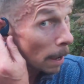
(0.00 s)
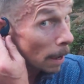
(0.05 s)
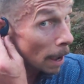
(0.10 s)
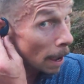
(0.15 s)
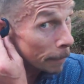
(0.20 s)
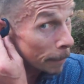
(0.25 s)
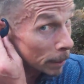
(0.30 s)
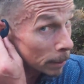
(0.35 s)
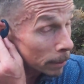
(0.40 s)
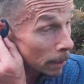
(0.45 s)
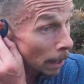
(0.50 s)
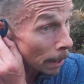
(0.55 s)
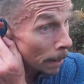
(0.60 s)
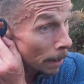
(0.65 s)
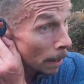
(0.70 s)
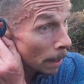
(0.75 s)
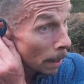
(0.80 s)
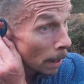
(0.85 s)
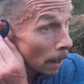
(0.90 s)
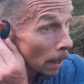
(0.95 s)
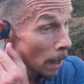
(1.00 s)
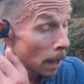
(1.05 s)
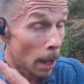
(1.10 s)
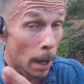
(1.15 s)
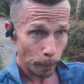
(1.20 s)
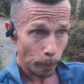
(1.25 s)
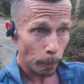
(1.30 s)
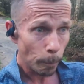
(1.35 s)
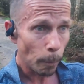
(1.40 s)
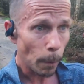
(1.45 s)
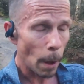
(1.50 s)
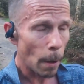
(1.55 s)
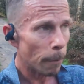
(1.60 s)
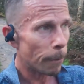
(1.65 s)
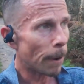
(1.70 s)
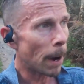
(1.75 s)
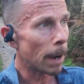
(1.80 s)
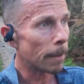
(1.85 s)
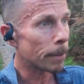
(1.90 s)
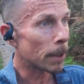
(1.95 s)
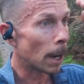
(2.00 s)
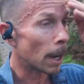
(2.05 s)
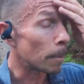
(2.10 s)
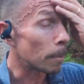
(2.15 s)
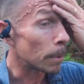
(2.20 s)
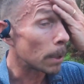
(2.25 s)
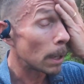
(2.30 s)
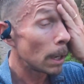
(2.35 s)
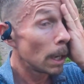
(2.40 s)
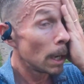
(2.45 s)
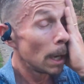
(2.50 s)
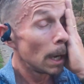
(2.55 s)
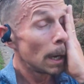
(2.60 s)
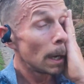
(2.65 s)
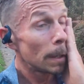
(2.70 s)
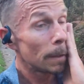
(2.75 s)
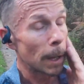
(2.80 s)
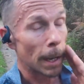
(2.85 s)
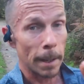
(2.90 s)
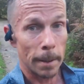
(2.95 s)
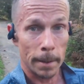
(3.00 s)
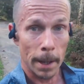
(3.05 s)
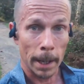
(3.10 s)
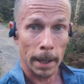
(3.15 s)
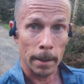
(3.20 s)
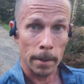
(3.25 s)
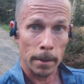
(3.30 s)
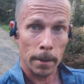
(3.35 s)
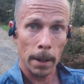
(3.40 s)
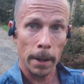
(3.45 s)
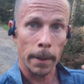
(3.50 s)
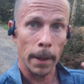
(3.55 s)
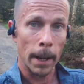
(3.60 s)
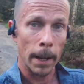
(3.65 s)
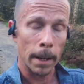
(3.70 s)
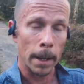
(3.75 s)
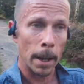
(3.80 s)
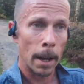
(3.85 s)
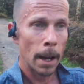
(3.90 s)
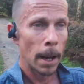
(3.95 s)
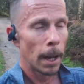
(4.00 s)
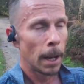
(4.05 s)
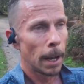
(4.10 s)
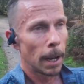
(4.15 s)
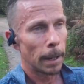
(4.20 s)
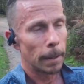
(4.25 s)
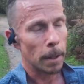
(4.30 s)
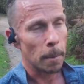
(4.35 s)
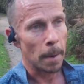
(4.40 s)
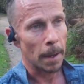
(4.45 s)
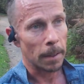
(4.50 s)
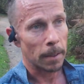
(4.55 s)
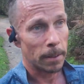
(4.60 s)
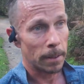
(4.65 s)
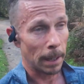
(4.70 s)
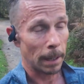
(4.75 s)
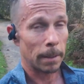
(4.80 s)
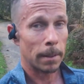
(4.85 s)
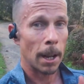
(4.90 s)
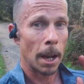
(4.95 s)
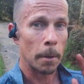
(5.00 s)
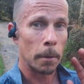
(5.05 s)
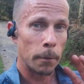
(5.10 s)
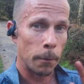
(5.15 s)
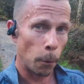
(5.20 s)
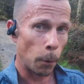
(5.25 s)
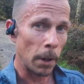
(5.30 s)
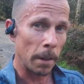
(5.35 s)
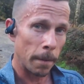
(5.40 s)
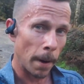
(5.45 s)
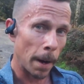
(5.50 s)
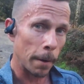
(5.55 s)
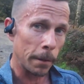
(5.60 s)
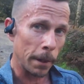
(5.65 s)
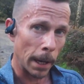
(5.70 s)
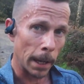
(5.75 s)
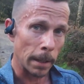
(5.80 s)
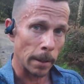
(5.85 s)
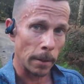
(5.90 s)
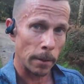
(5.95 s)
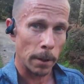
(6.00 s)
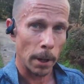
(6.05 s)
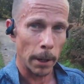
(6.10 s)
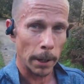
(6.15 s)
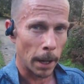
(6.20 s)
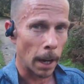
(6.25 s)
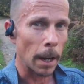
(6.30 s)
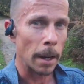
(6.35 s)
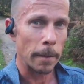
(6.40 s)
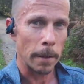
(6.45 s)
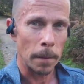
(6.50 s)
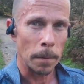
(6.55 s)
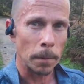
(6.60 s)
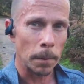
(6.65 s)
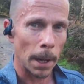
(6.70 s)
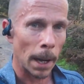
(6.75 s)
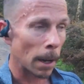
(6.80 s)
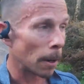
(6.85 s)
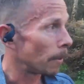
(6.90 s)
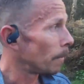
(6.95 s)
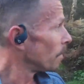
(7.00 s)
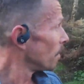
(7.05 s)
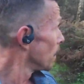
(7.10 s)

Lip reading: Effort's done 5 times 90 seconds, then I did about 6 times 45 seconds, so it kind of evens out.